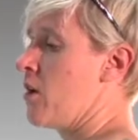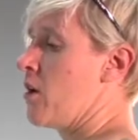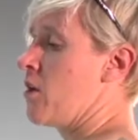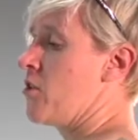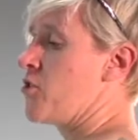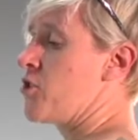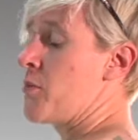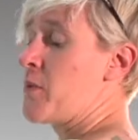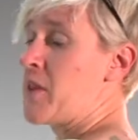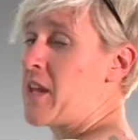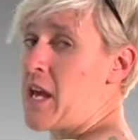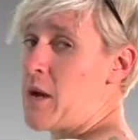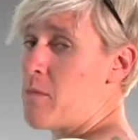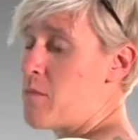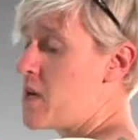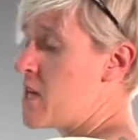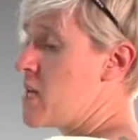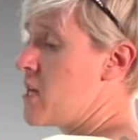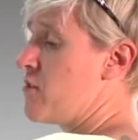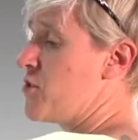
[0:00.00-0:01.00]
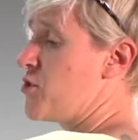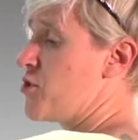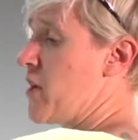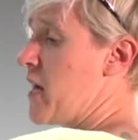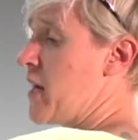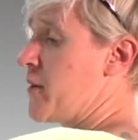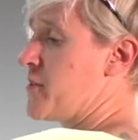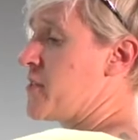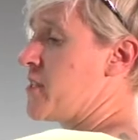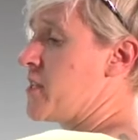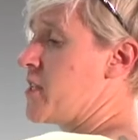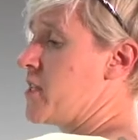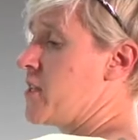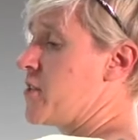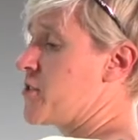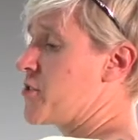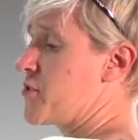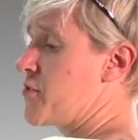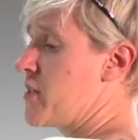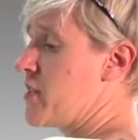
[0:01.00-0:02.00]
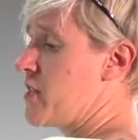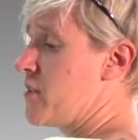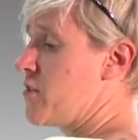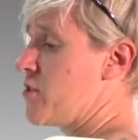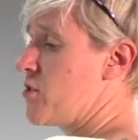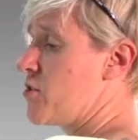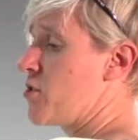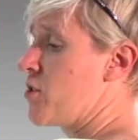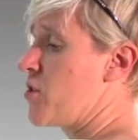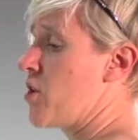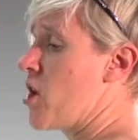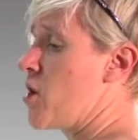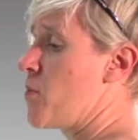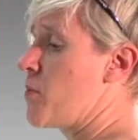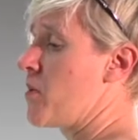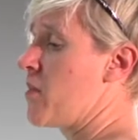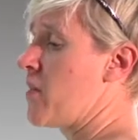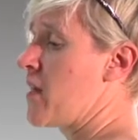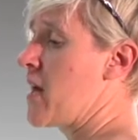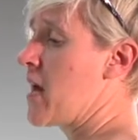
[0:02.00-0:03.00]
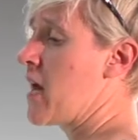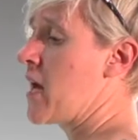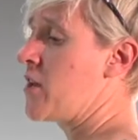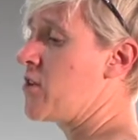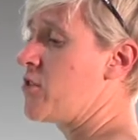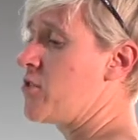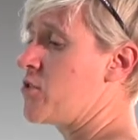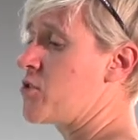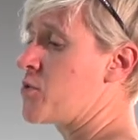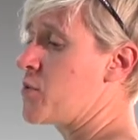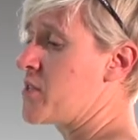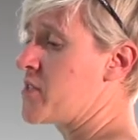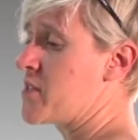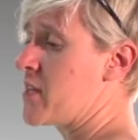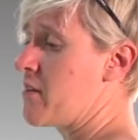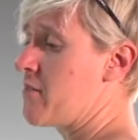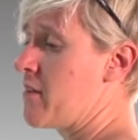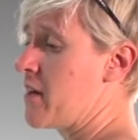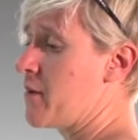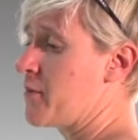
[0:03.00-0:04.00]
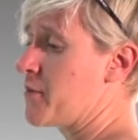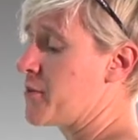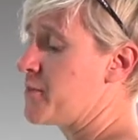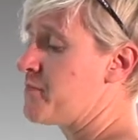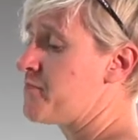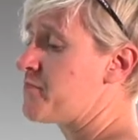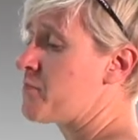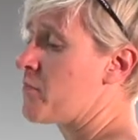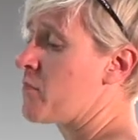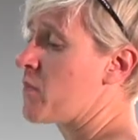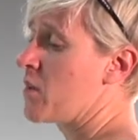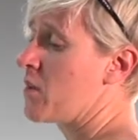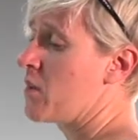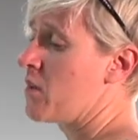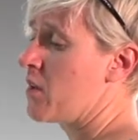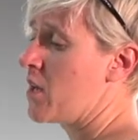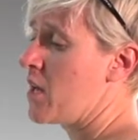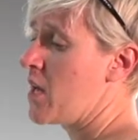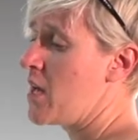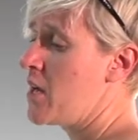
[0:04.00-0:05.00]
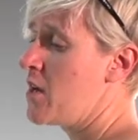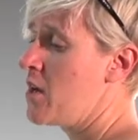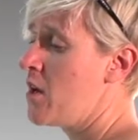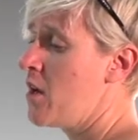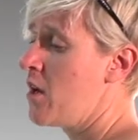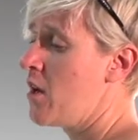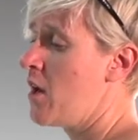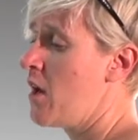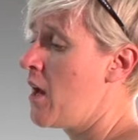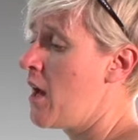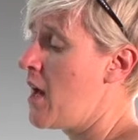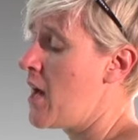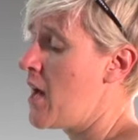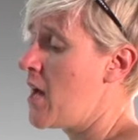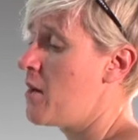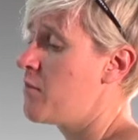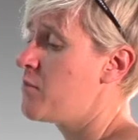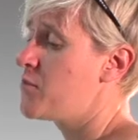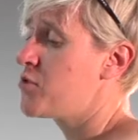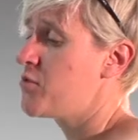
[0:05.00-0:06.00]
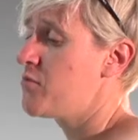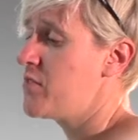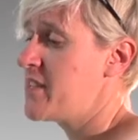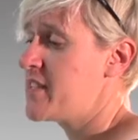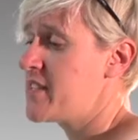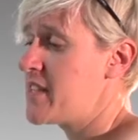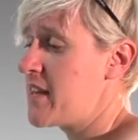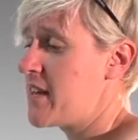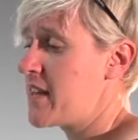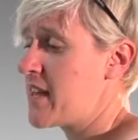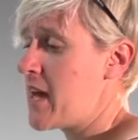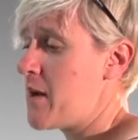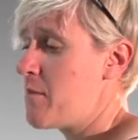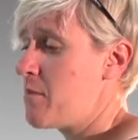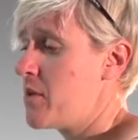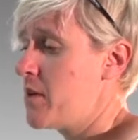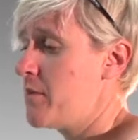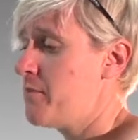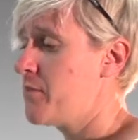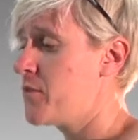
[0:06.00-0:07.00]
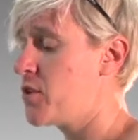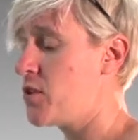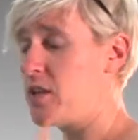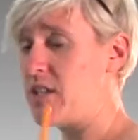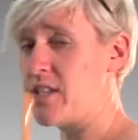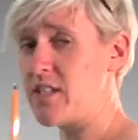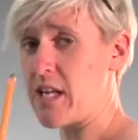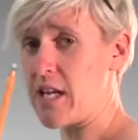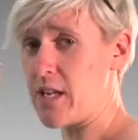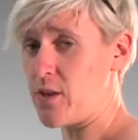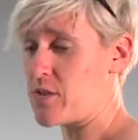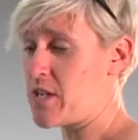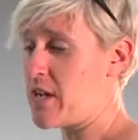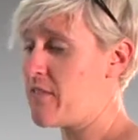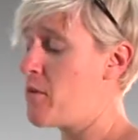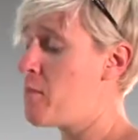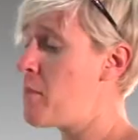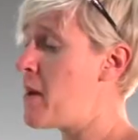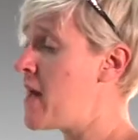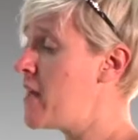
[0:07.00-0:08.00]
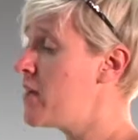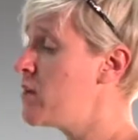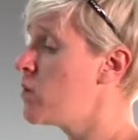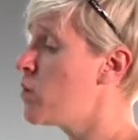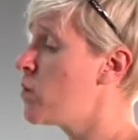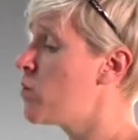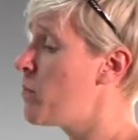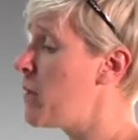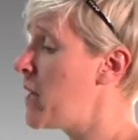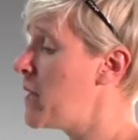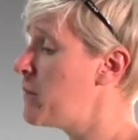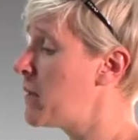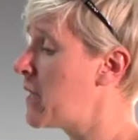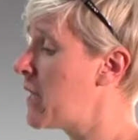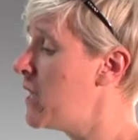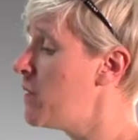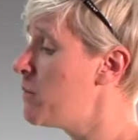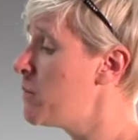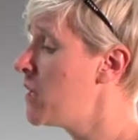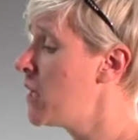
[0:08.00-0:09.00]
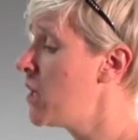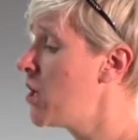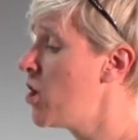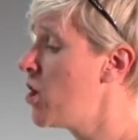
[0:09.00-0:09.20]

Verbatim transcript: The top of the camera here is your LCD screen. You can open that and you twist that round, okay? Um, to reset the camera, you need to get yourself a pen or a paper clip